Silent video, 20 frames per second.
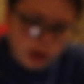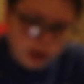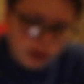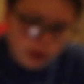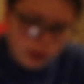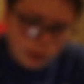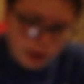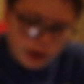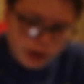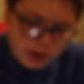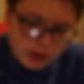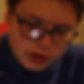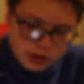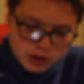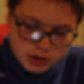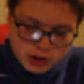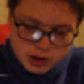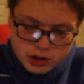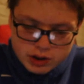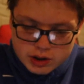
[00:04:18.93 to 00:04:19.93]
colorway.
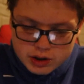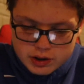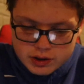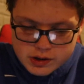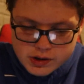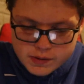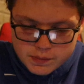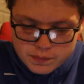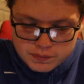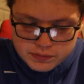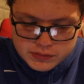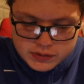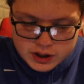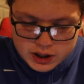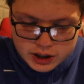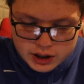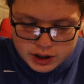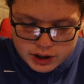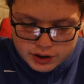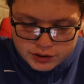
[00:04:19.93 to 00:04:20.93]

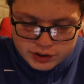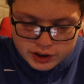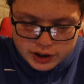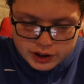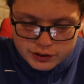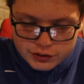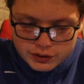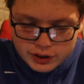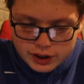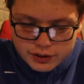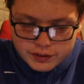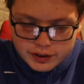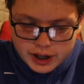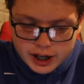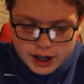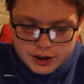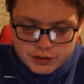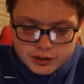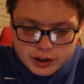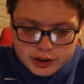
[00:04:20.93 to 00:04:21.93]
Size
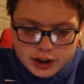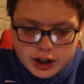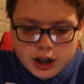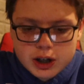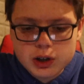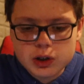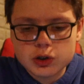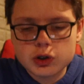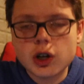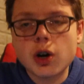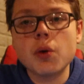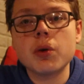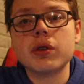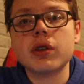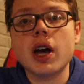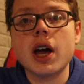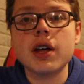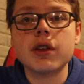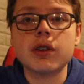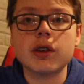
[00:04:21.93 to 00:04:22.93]
5.5 right now. Lowest
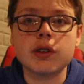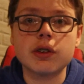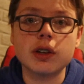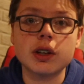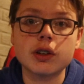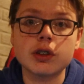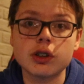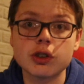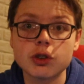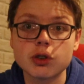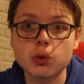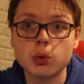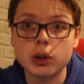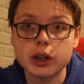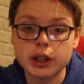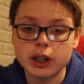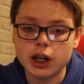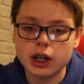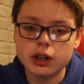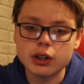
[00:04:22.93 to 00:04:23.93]
ask is
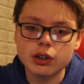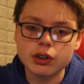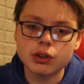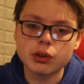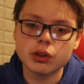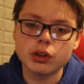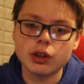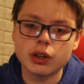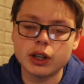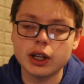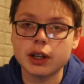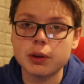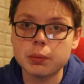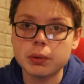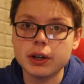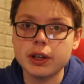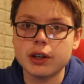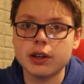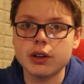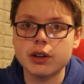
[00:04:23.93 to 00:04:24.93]
$620, and that's
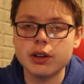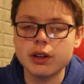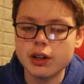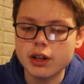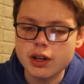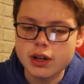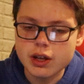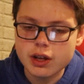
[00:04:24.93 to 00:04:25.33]
pretty good.